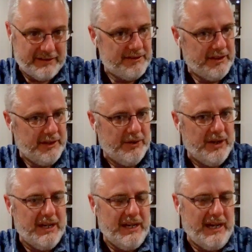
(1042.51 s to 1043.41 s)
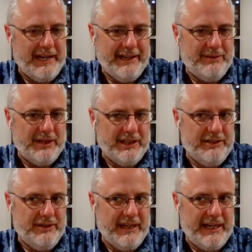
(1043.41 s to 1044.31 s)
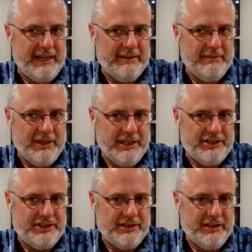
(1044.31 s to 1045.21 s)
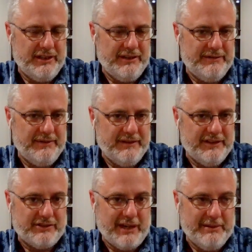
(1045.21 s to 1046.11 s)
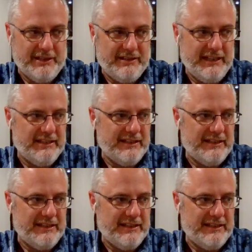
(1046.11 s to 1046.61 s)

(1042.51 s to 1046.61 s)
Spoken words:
So I didn't really do that much of describing the scenes.